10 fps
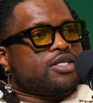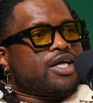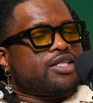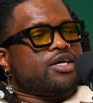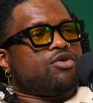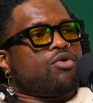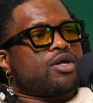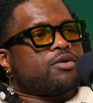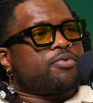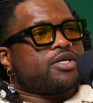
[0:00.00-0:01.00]
That they don't
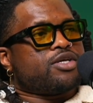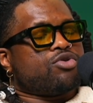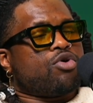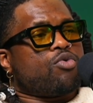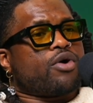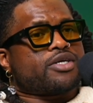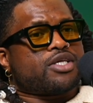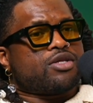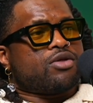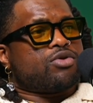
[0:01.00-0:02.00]
want to put in no work.
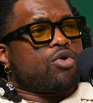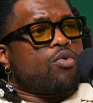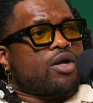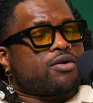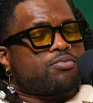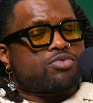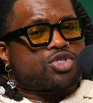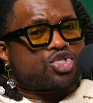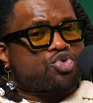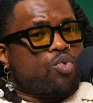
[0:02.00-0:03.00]
They don't want to
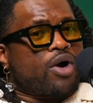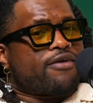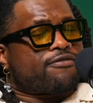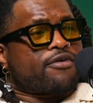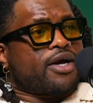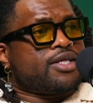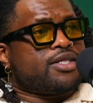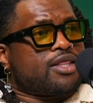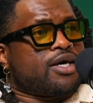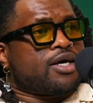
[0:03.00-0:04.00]
sweat for
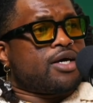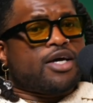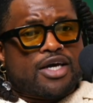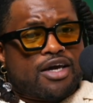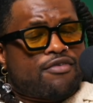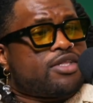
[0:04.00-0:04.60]
anything. Even